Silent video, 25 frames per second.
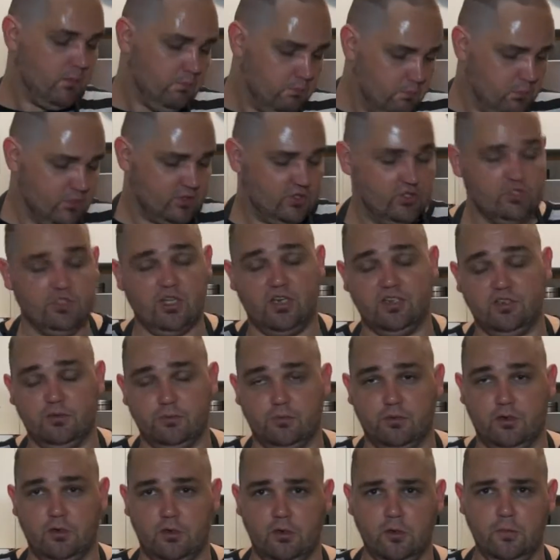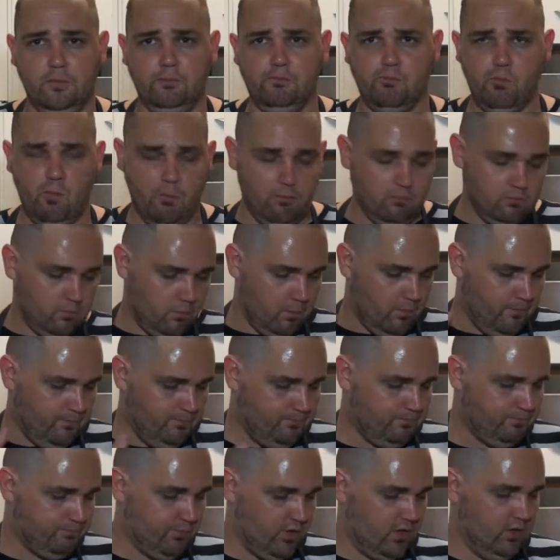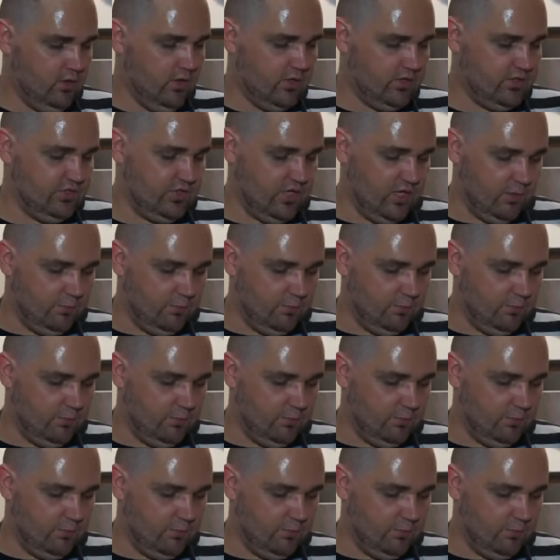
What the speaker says: Mix is tasting pretty good. Well, like I said,